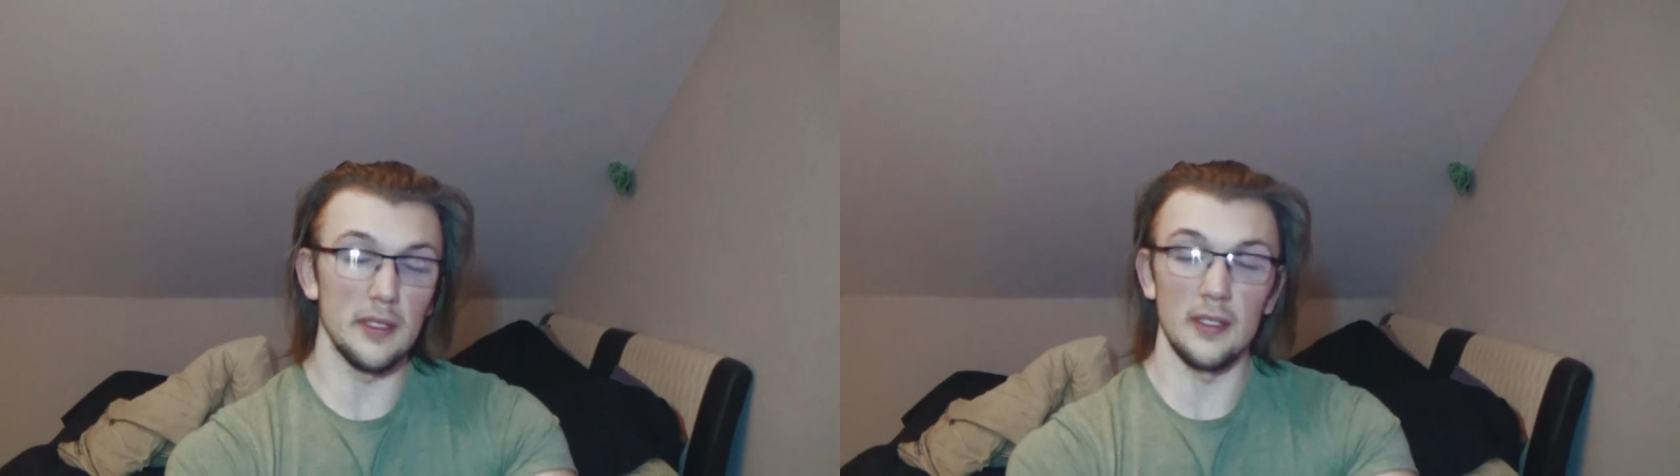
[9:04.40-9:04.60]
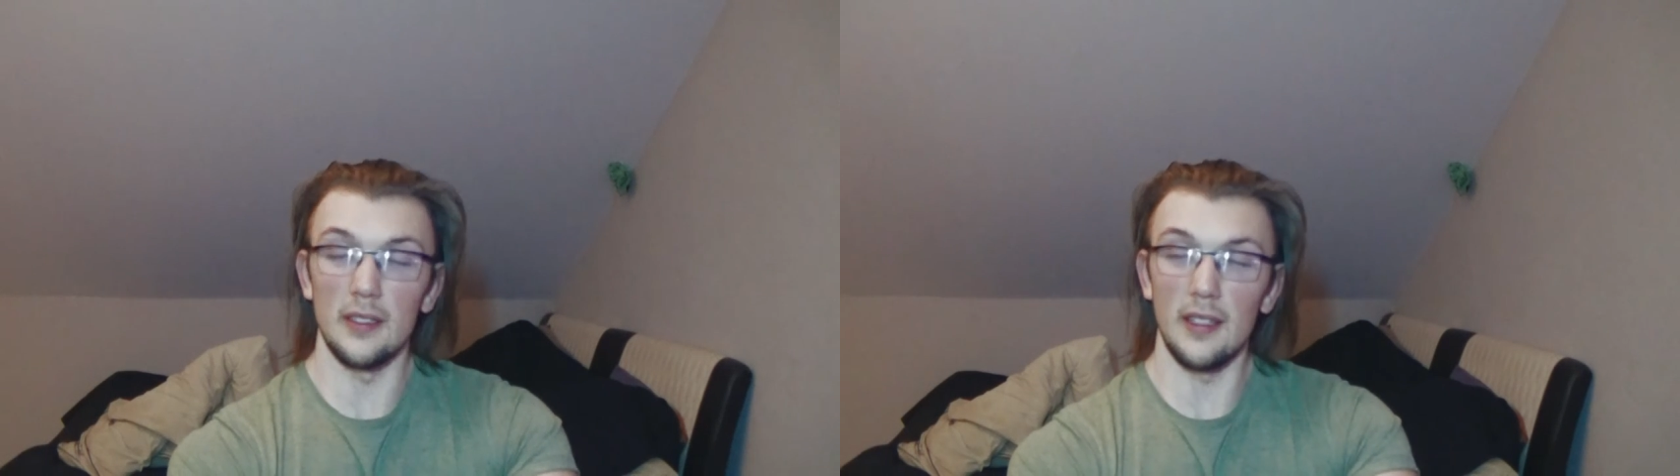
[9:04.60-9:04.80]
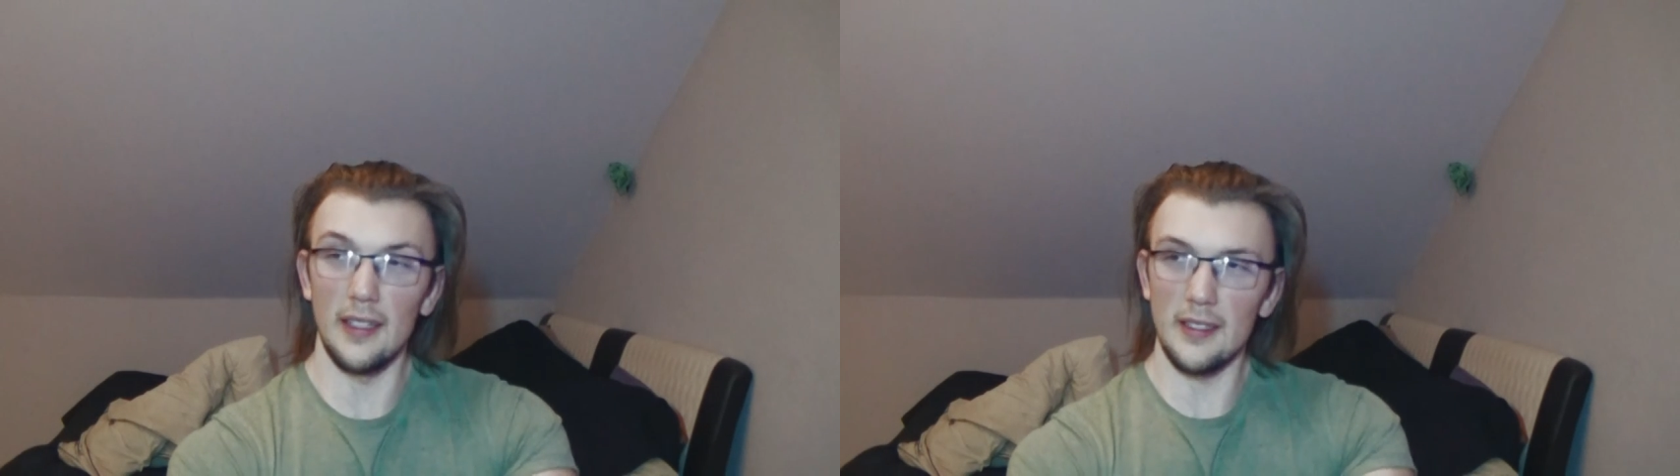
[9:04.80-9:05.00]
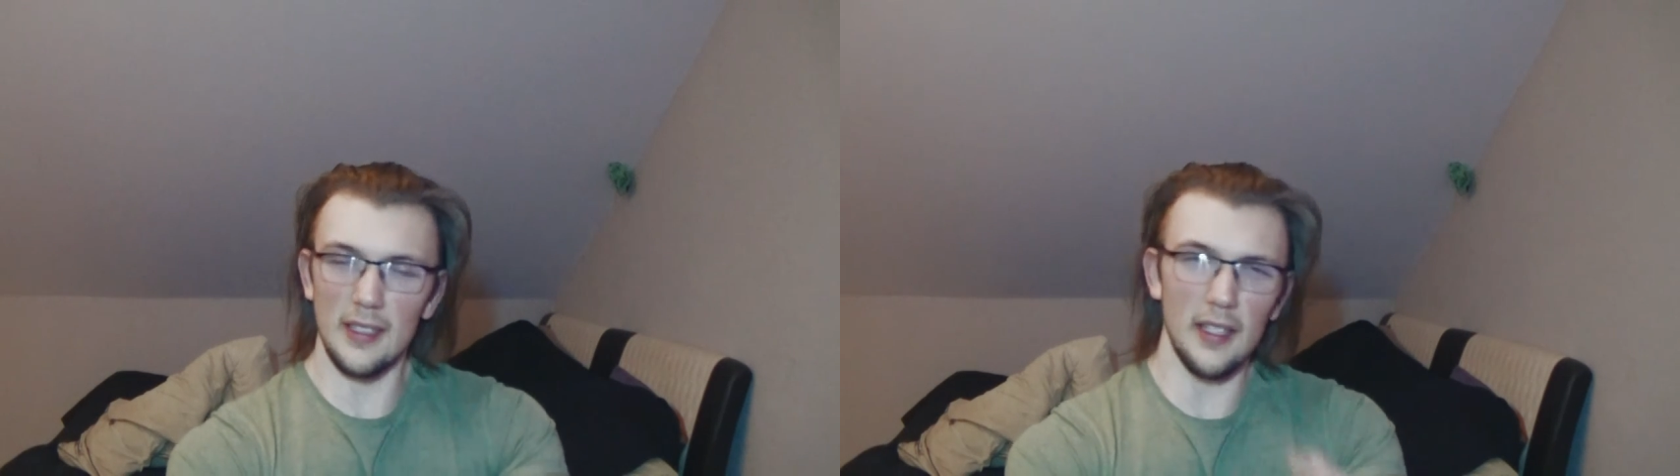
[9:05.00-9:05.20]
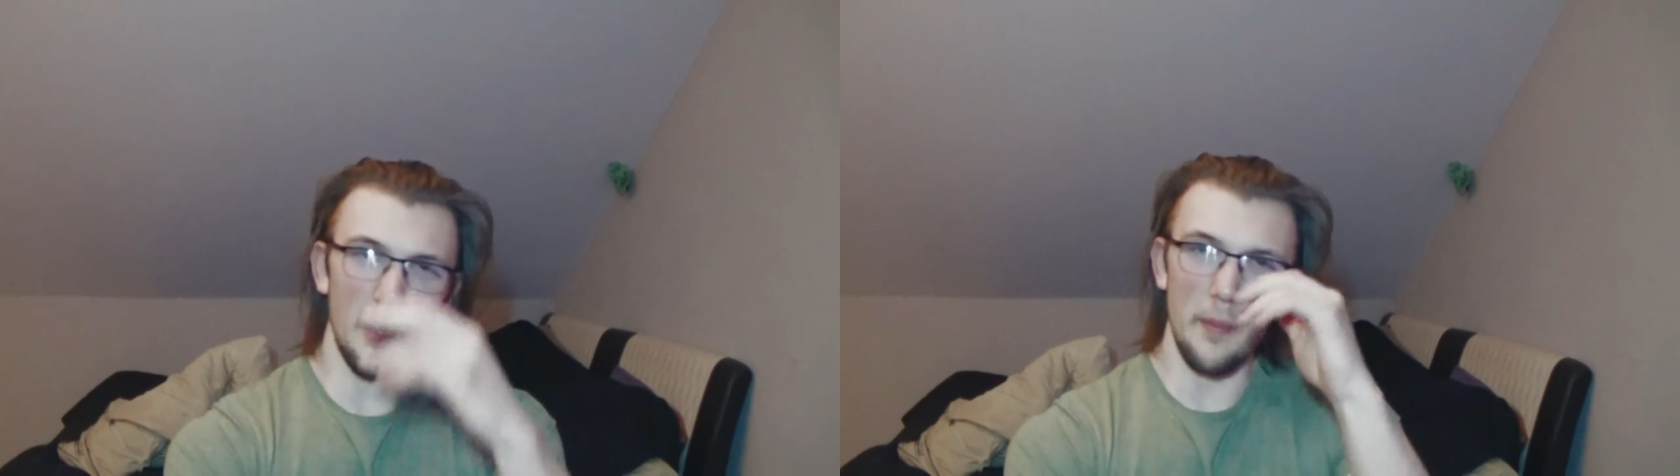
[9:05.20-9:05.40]
just gonna, like, it's
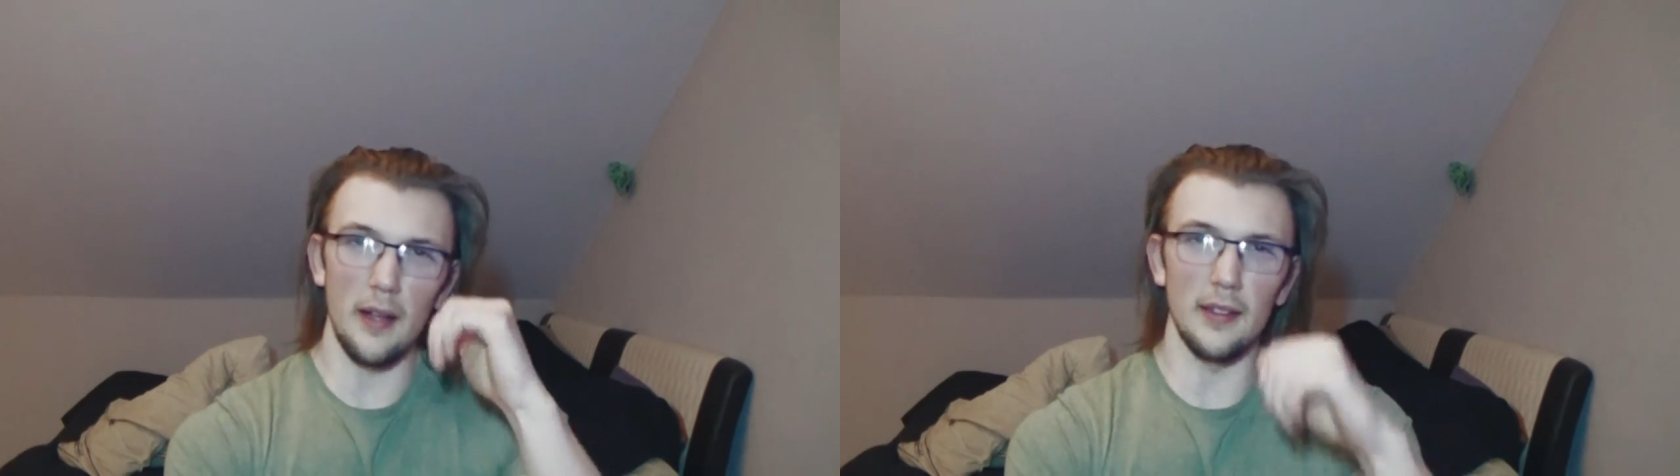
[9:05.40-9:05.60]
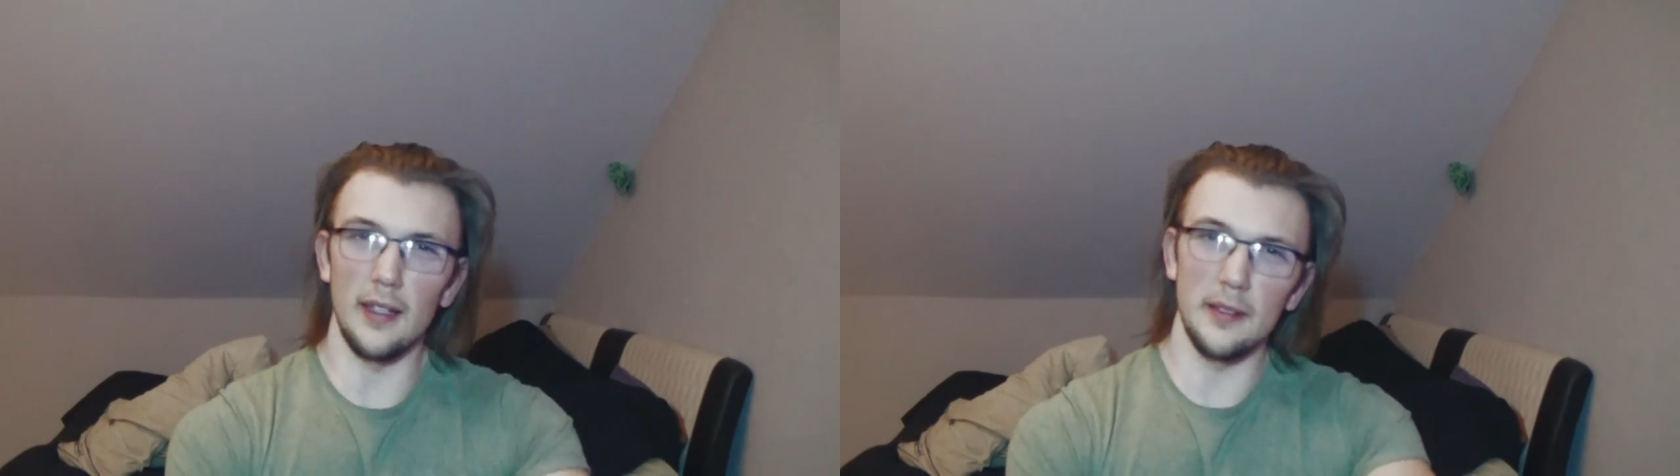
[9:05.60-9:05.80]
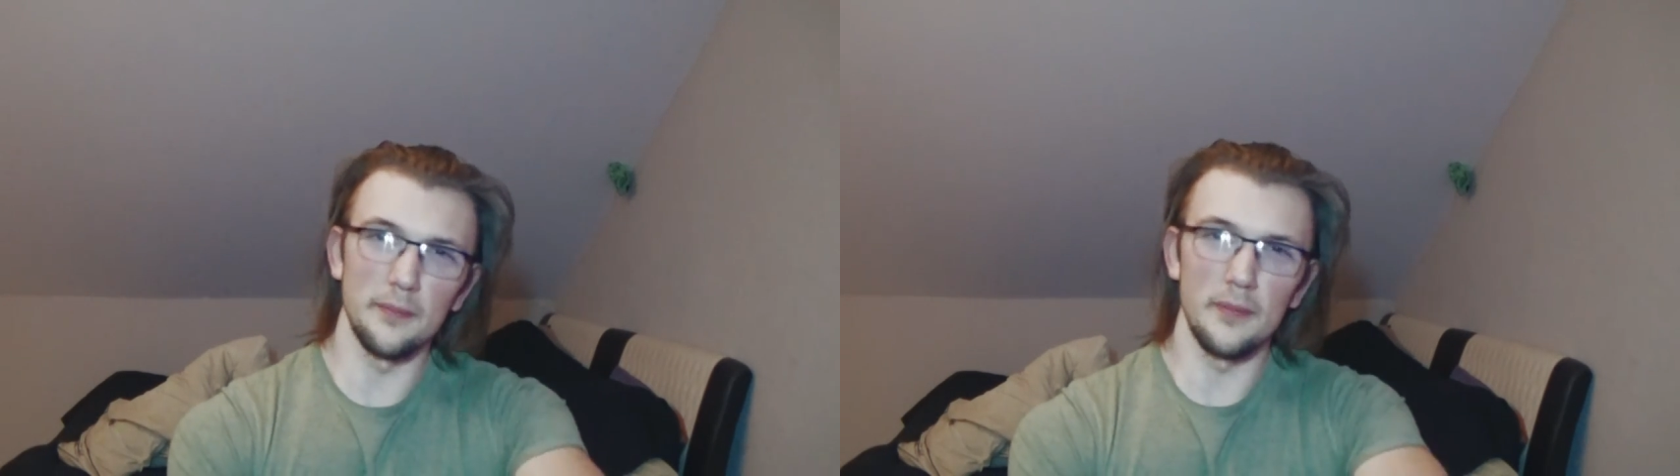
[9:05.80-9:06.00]
gonna come out, like,